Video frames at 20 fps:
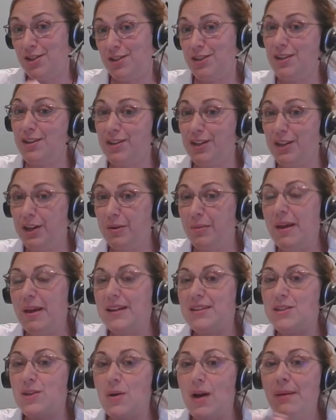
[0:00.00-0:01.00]
just a little
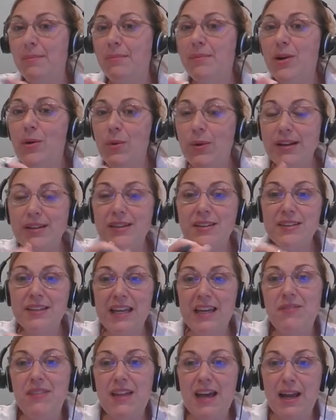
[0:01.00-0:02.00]
bit. So I'm going to
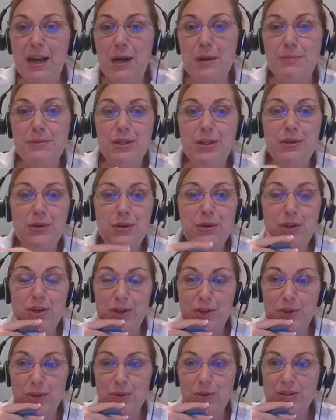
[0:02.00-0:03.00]
leave that up to
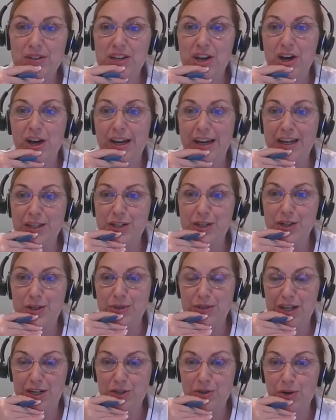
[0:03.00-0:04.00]
you talking to
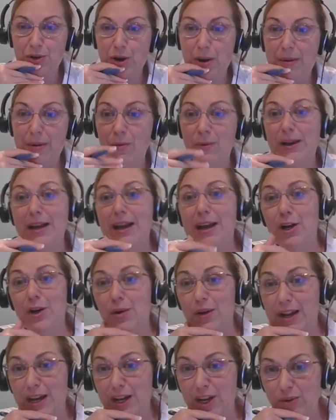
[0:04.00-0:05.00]
your teacher about what kind of
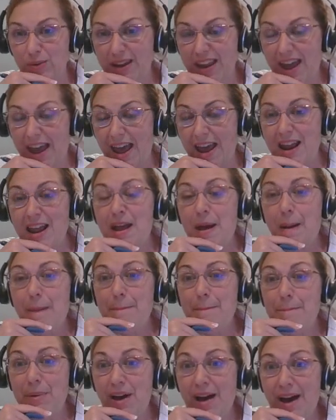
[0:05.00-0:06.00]
credit you get.
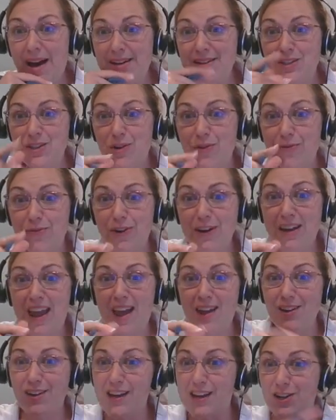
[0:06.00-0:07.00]
But don't
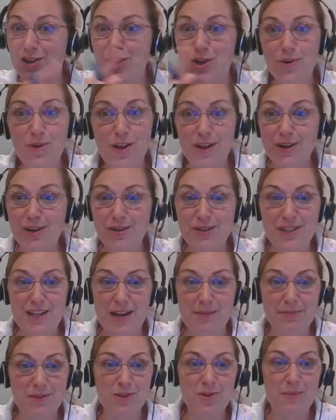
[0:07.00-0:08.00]
forget, you got to show all your
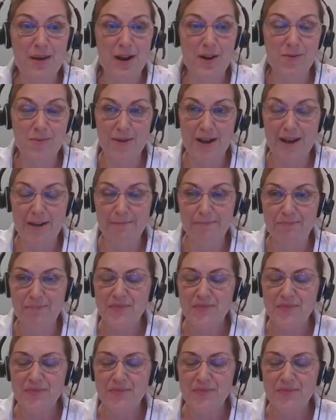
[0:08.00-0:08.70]
steps no matter what.